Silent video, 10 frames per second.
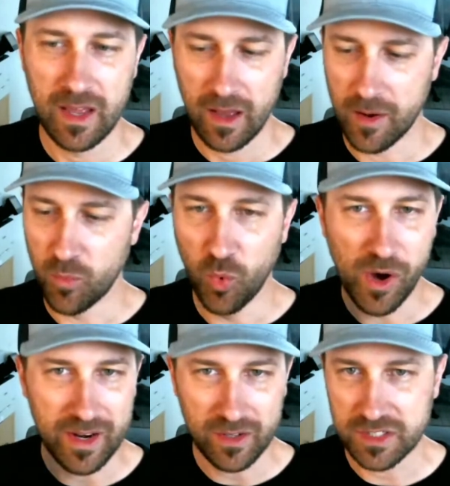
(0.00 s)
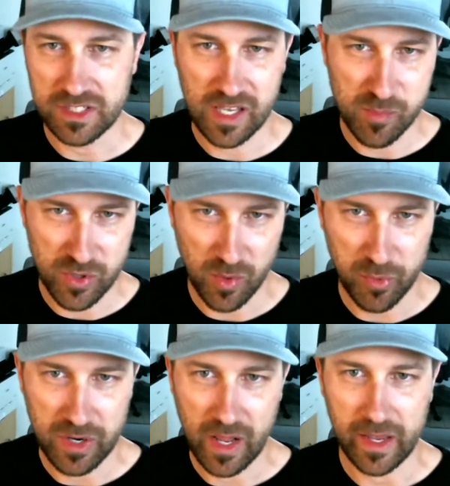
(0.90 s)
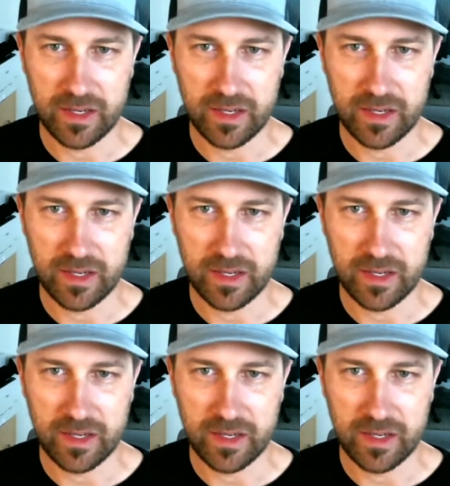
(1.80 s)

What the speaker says: What else is keeping you up at night?